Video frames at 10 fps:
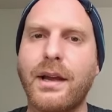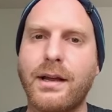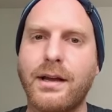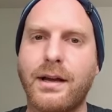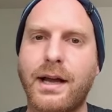
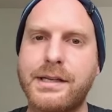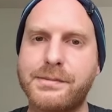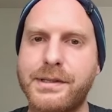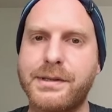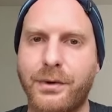
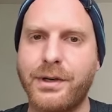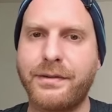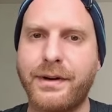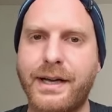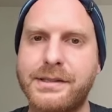explicit
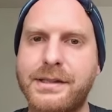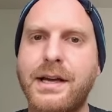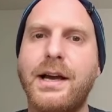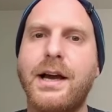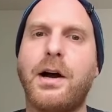modifiers.
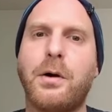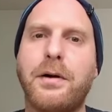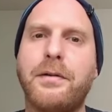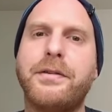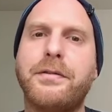
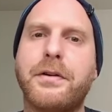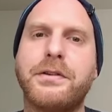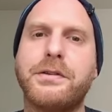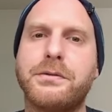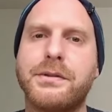However,
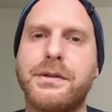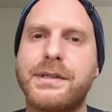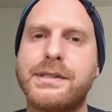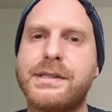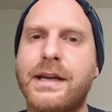default to
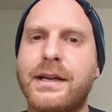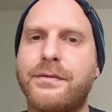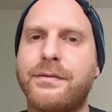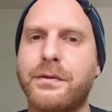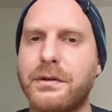
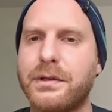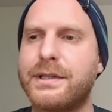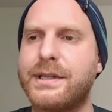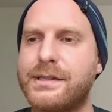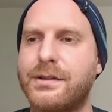stateful
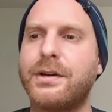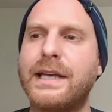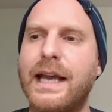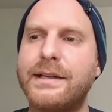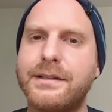does not
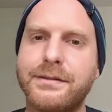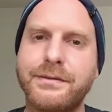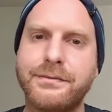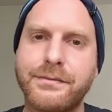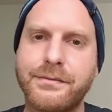yet,
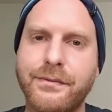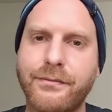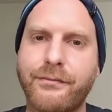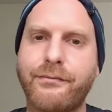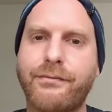
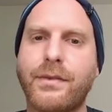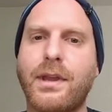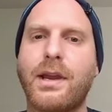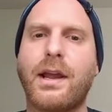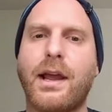
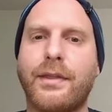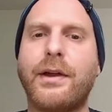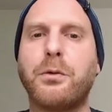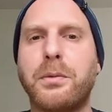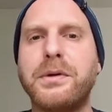and that
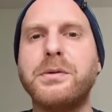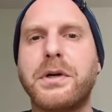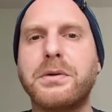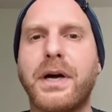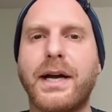will be
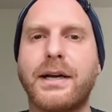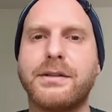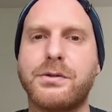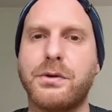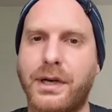required
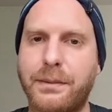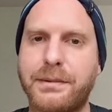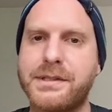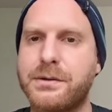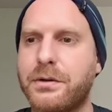to enable
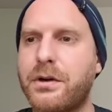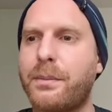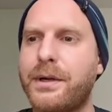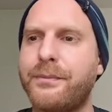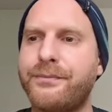zero copy.